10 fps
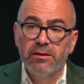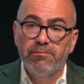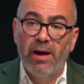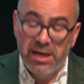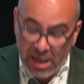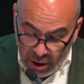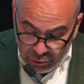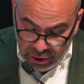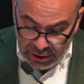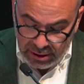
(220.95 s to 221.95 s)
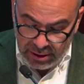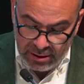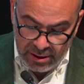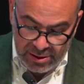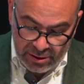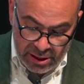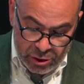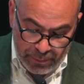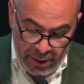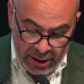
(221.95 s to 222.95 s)
by quoting
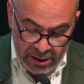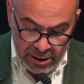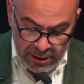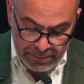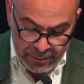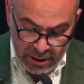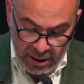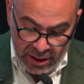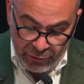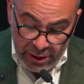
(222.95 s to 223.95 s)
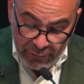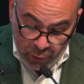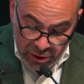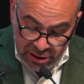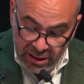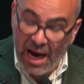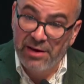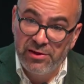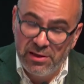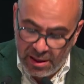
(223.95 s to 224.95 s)
Saint-Exupéry and reinforcing the
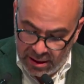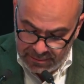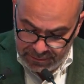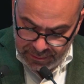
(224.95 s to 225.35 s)
idea